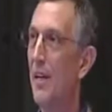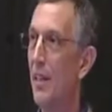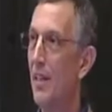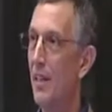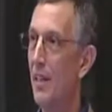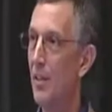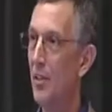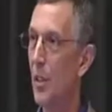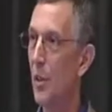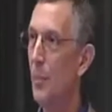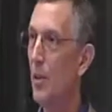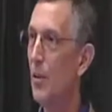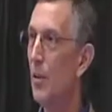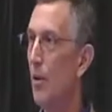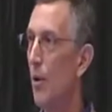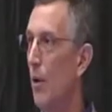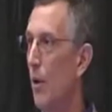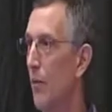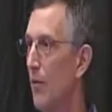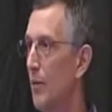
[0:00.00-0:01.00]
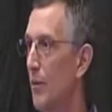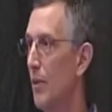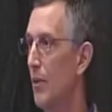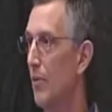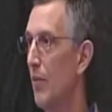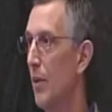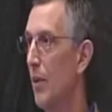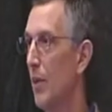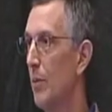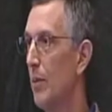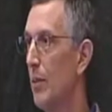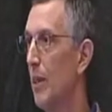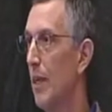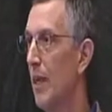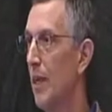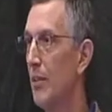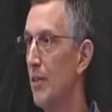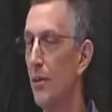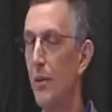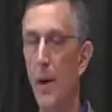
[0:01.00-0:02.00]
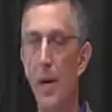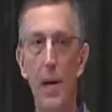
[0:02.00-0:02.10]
in a typical office environment as you